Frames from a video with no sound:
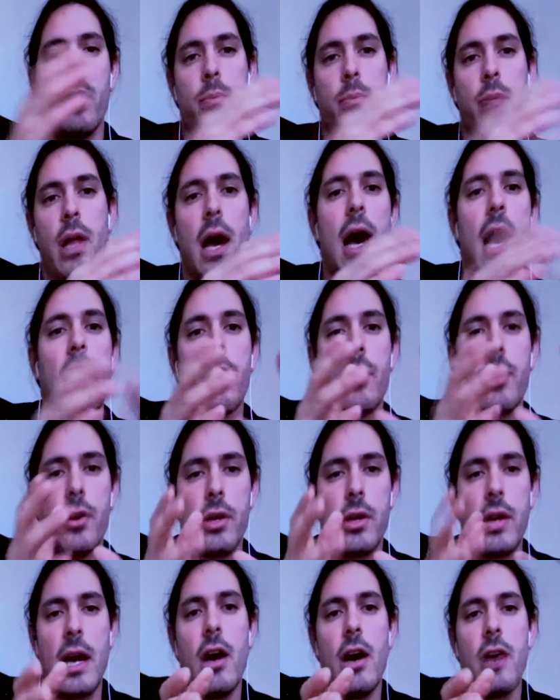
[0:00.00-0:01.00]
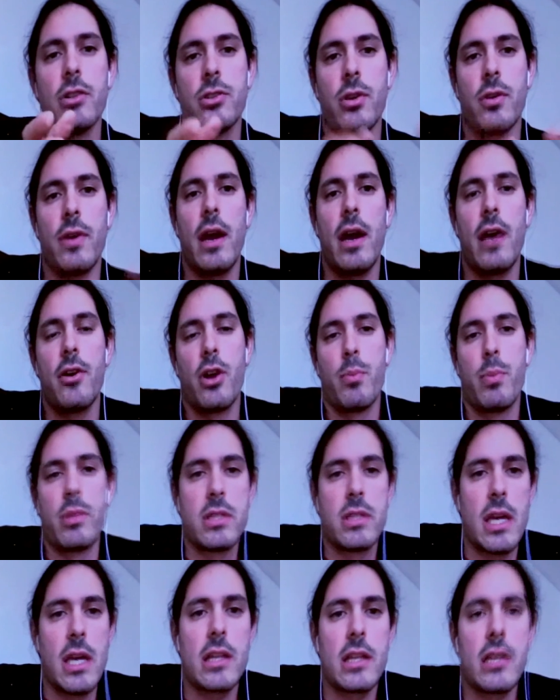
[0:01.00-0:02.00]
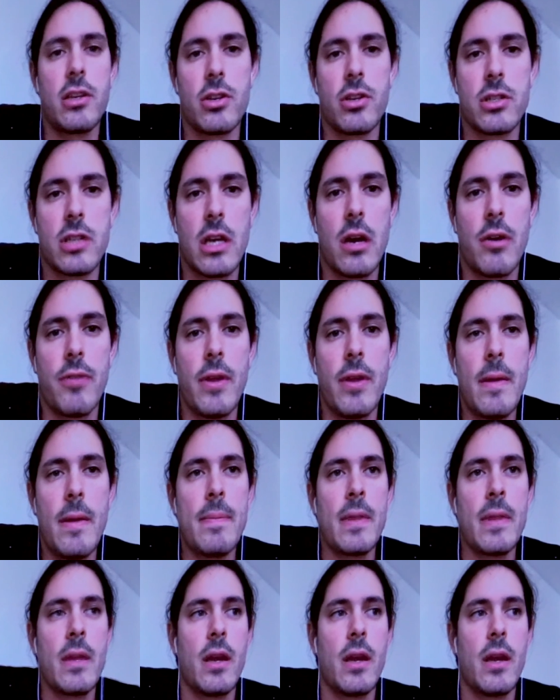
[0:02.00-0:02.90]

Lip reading: the block or counter of how you're protecting yourself.